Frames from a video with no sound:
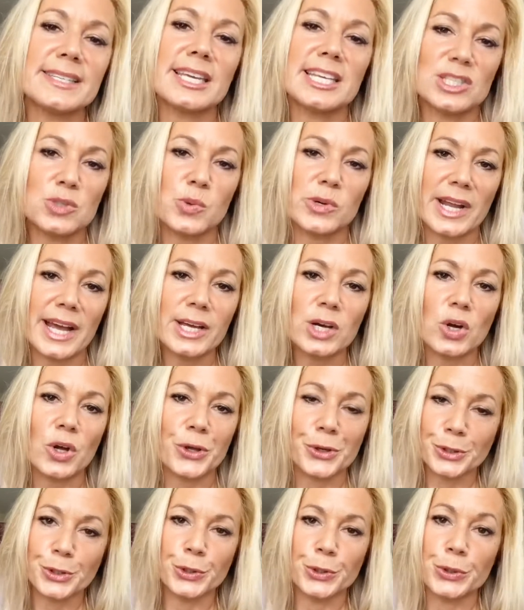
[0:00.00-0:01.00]
It's what I
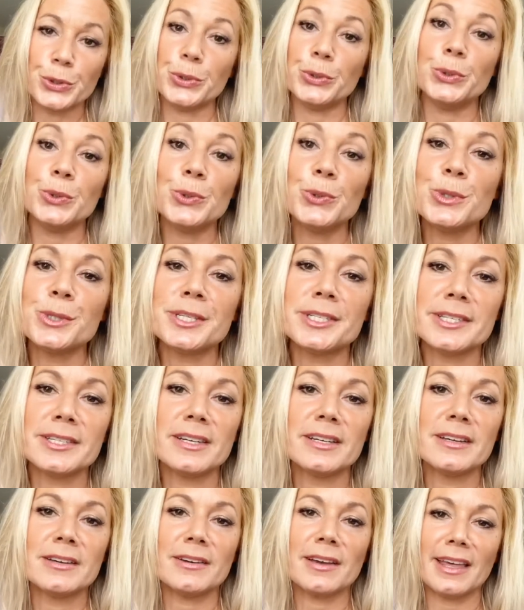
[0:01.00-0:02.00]
call your ooze.
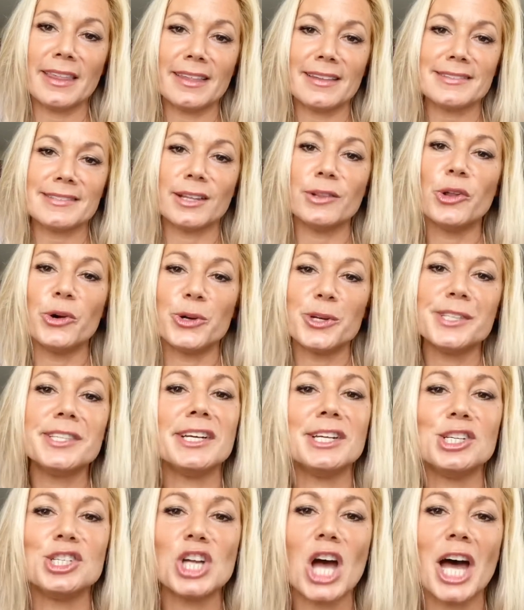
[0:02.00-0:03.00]
Okay, that's the Laura
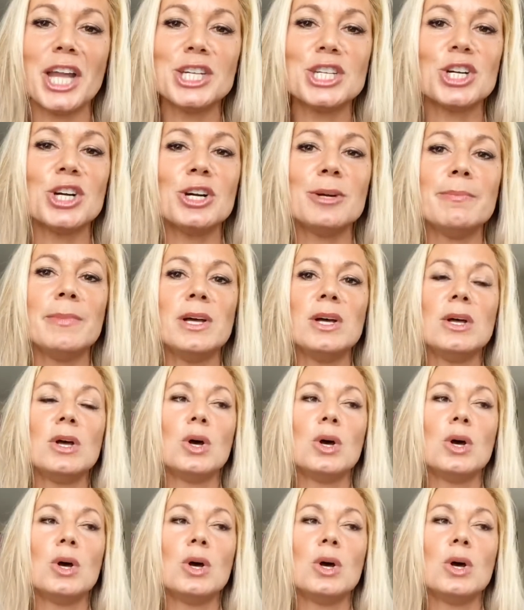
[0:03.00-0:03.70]
St. John term.